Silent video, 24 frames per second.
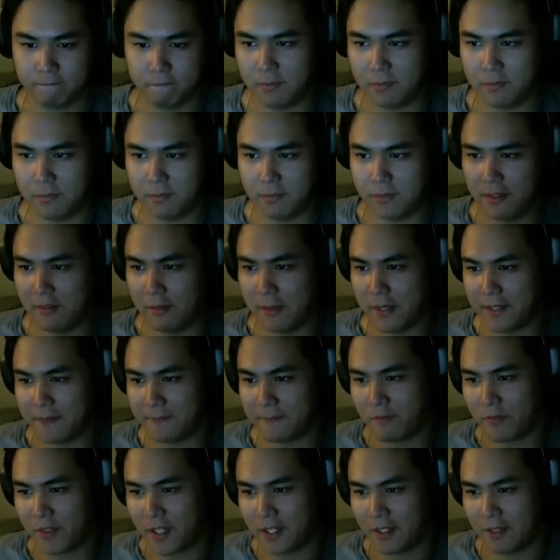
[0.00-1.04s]
oh, never mind.
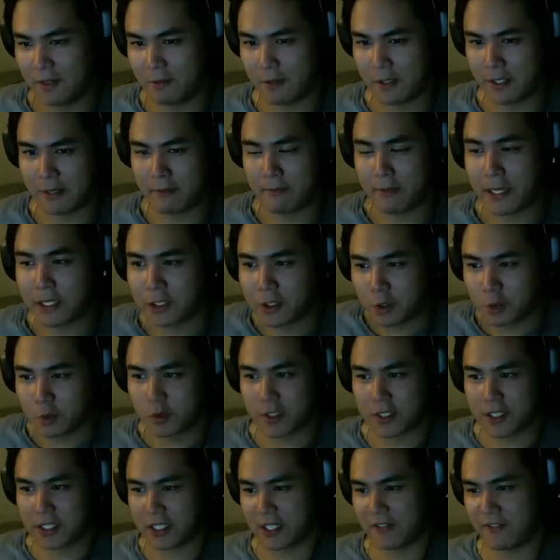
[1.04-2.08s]
And welcome back to
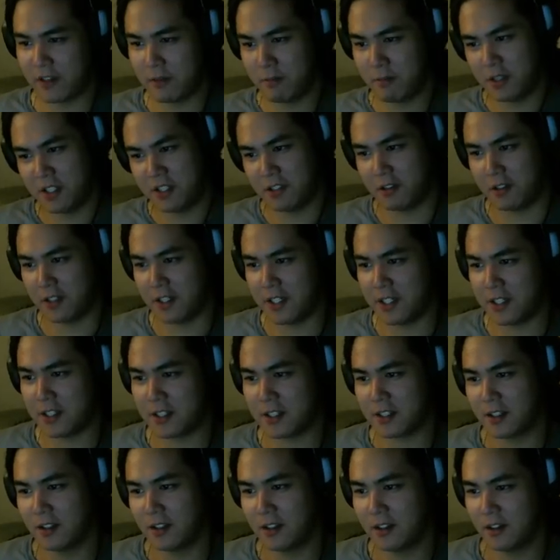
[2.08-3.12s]
the Seven Mysteries.
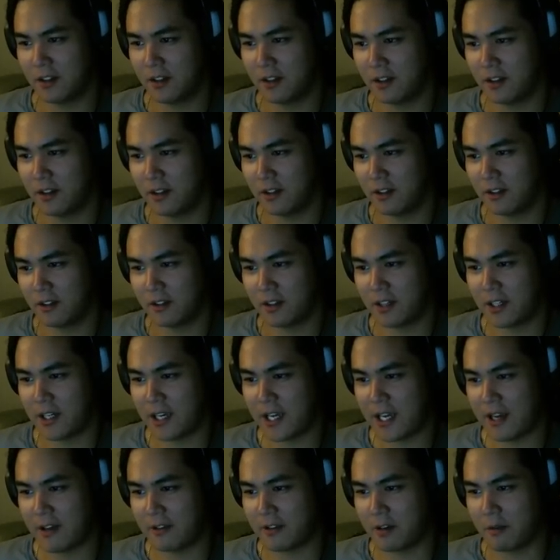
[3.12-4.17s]
I
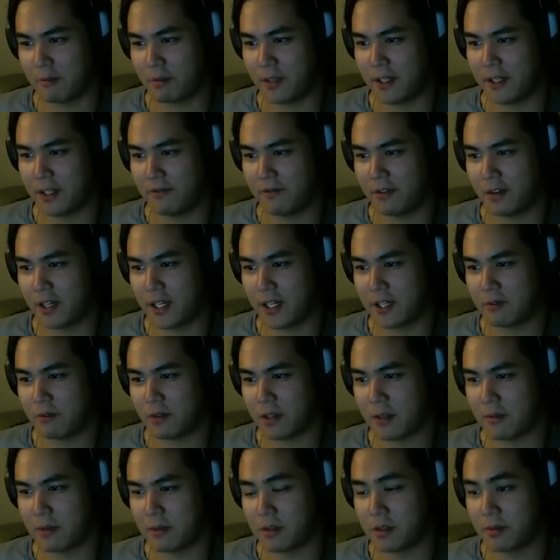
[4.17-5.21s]
have completely forgot
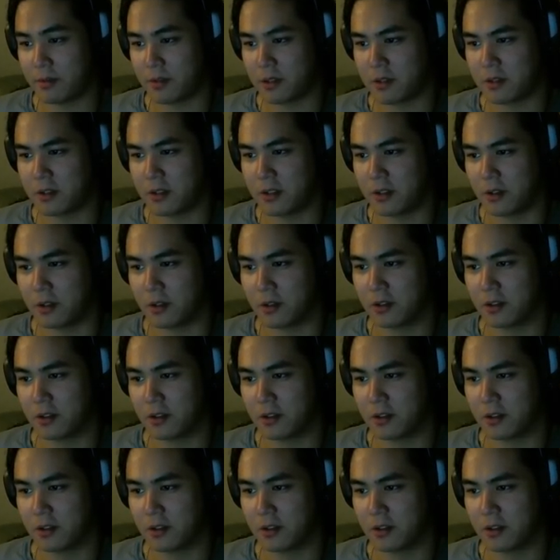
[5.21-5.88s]
what I'm supposed to do.